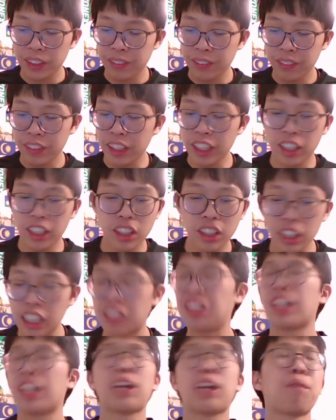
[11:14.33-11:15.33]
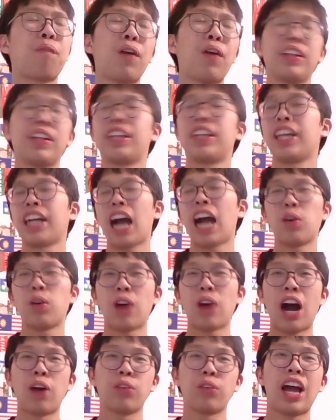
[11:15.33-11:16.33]
it's just disappointing how,
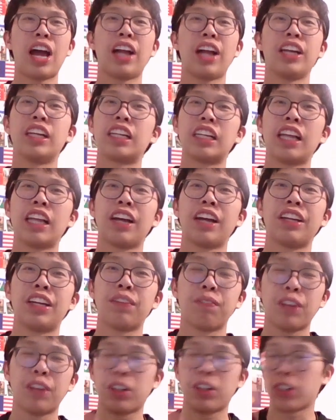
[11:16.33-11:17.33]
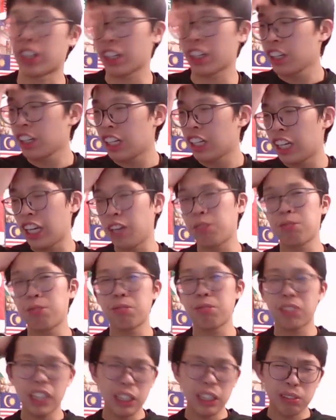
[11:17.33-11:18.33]
how that is let in because if
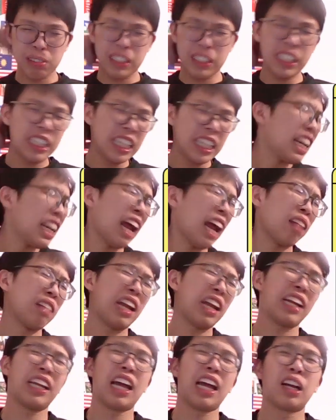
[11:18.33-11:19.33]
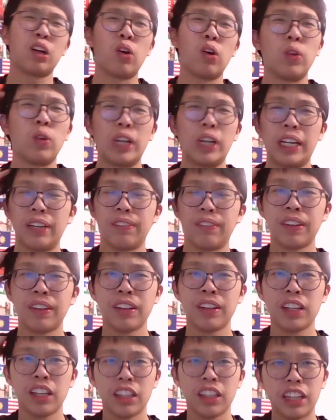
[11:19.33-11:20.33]
if he didn't have let that goal in,
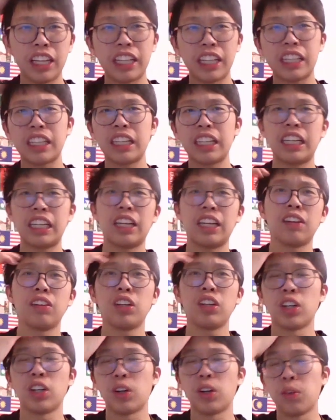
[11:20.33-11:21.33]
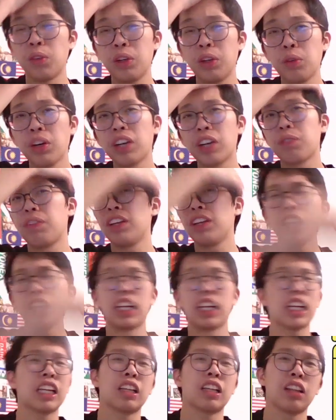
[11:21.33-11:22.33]
this you know we would have
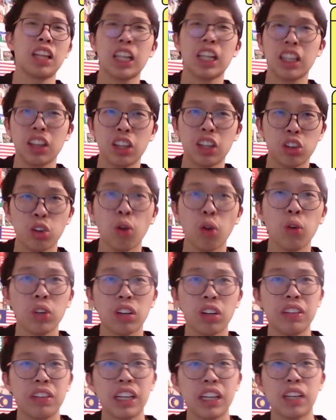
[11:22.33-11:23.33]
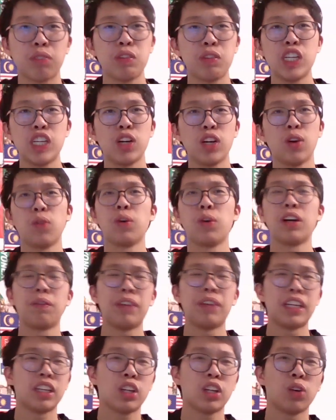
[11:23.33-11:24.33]
this this the tone of this video would have
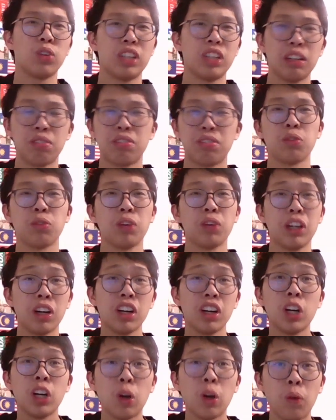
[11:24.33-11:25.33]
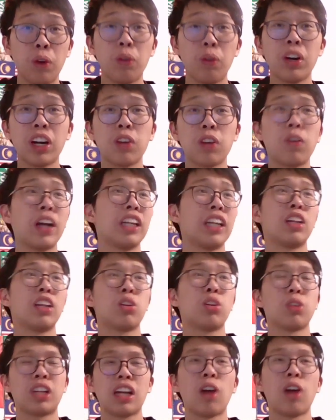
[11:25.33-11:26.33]
been so different we we would have went into
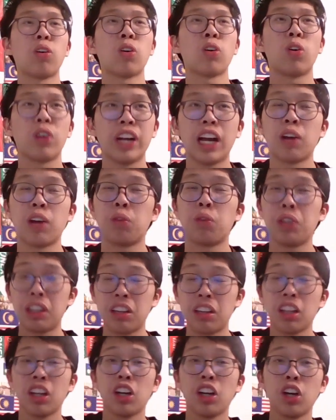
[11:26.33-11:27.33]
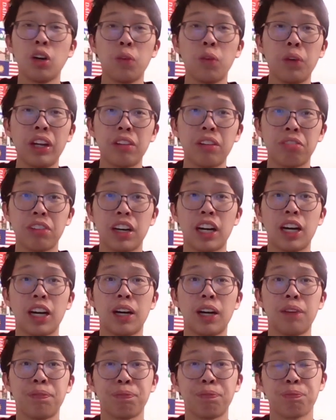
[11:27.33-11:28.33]
south korea with with
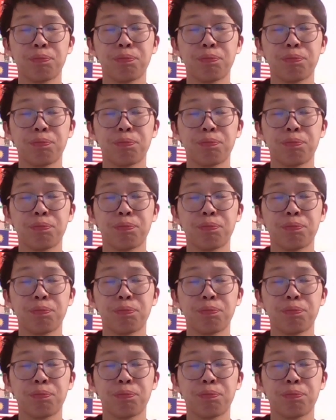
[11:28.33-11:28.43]
um